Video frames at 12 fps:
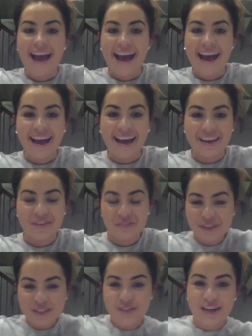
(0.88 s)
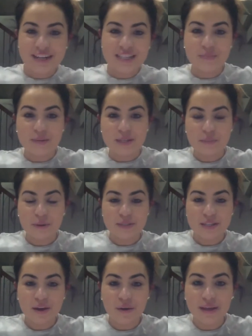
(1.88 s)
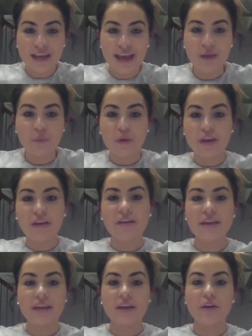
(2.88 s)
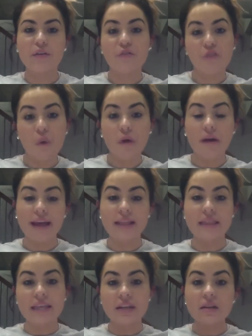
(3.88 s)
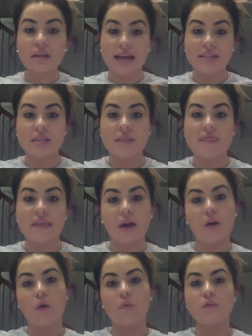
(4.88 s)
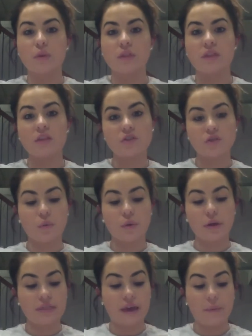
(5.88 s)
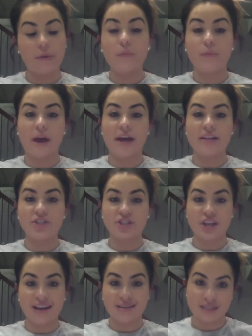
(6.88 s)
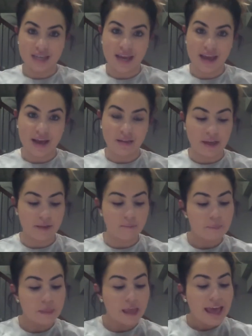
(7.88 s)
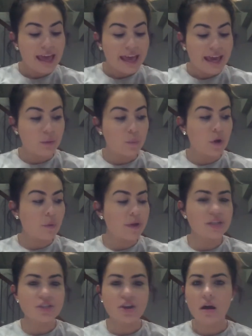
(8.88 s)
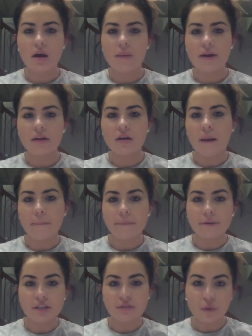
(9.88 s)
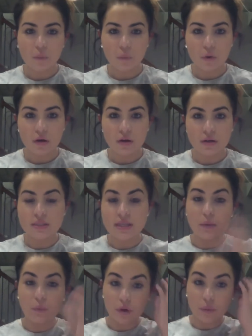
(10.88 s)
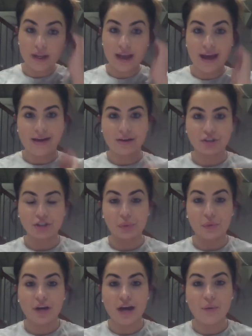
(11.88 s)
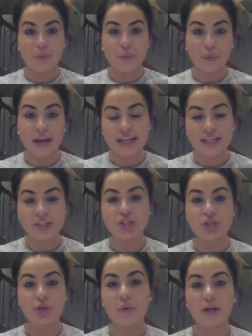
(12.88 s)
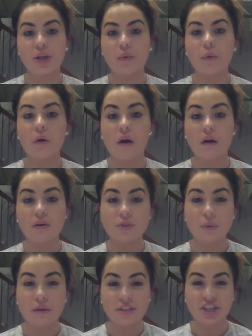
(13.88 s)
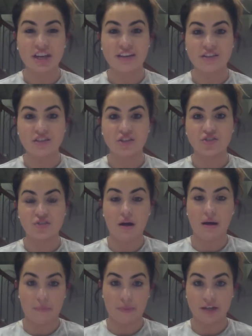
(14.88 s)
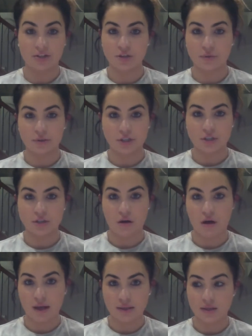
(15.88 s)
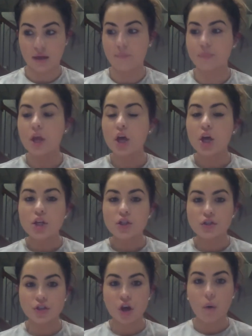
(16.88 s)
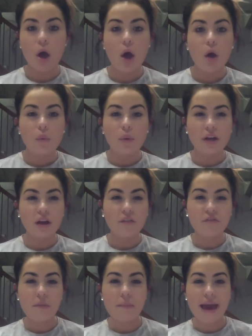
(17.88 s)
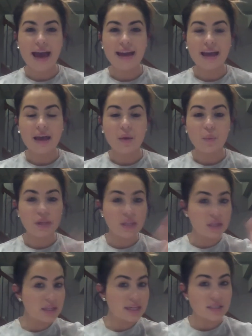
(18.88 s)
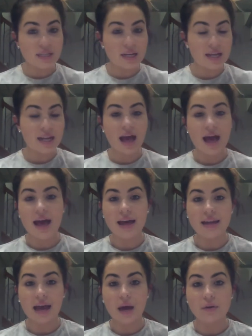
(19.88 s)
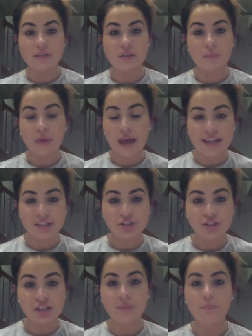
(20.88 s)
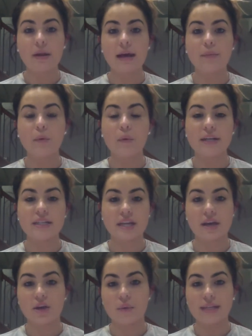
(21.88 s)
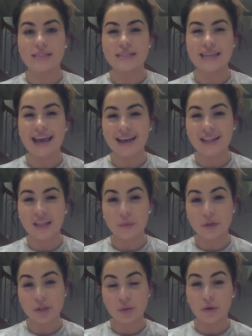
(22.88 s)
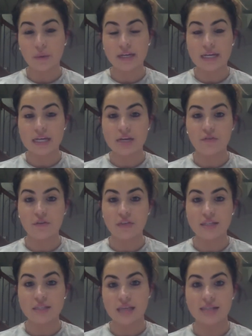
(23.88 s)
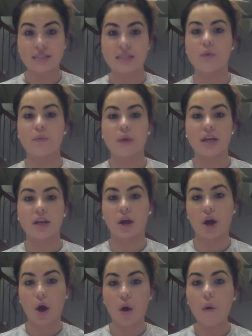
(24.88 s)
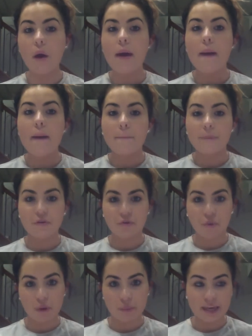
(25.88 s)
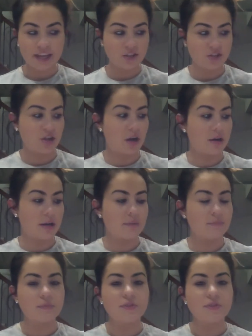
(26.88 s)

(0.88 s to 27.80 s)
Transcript: Hi, first grade, it's Miss Possidoni, and we are here for a little lesson that goes with the story that we read, Jack's Talent. And we're going to talk about a couple different words, and we're going to actually work on writing too. And you will also have a chance to draw a picture, which is awesome. So, right off the bat, we listed it on our supply sheet, but I'm going to tell you exactly what you are going to need for this lesson ready to go before we get started.